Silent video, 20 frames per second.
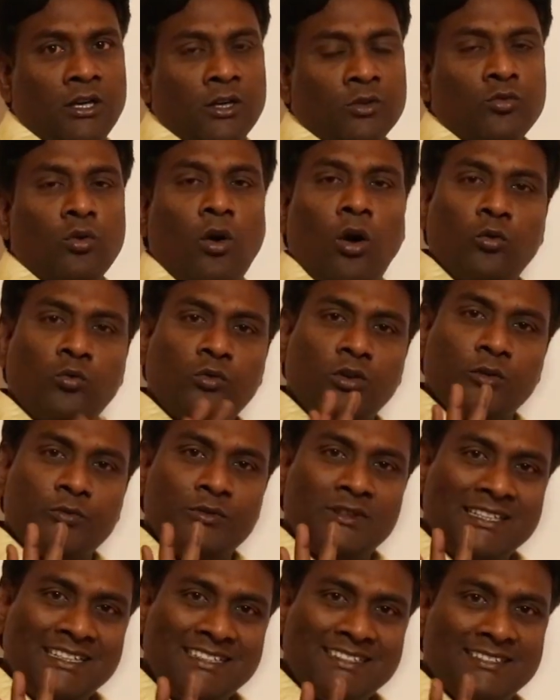So out
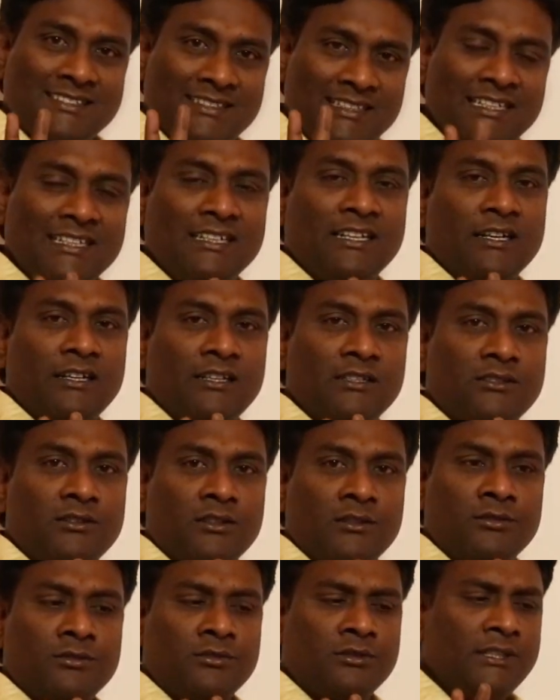of these three
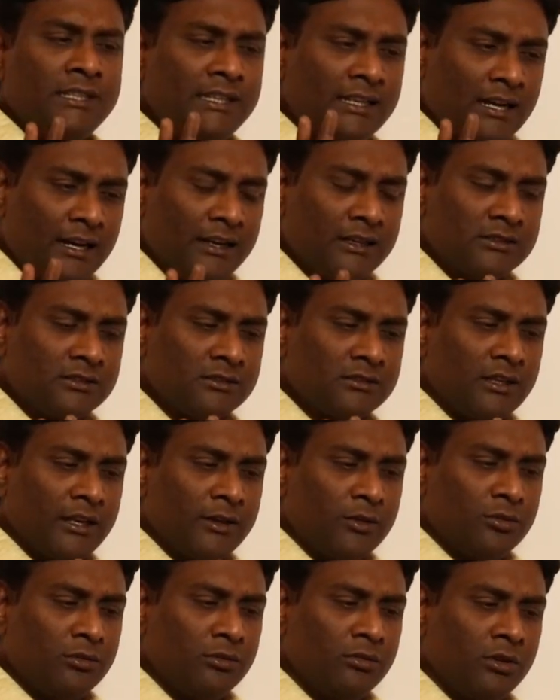conditions,
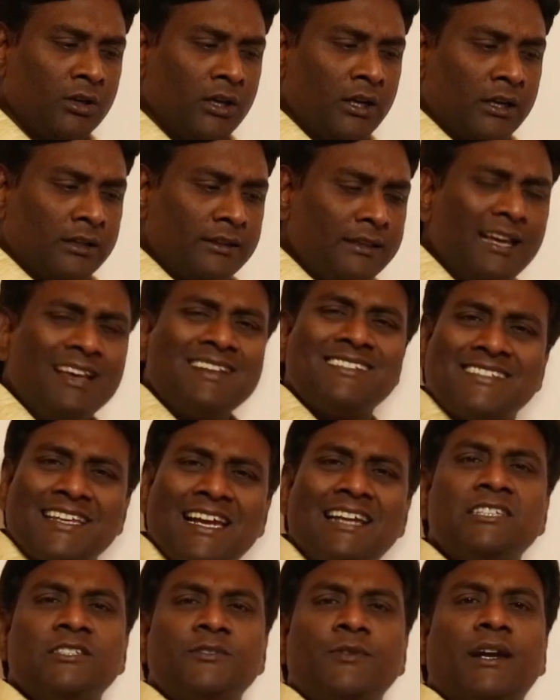like, you know, they are
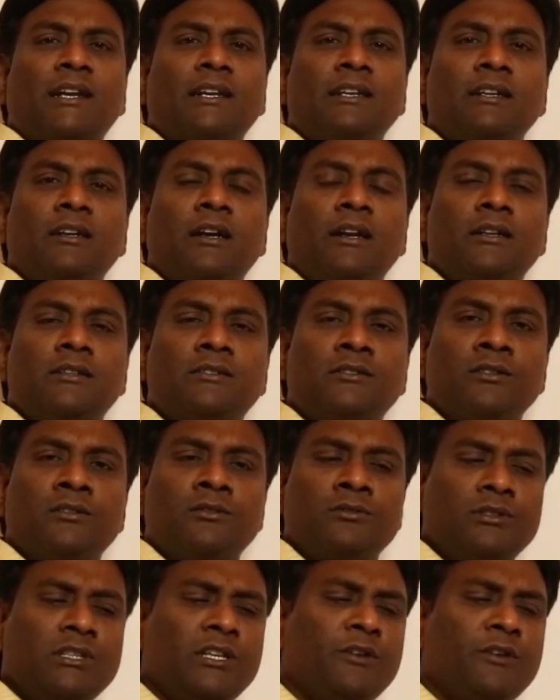satisfactory conditions.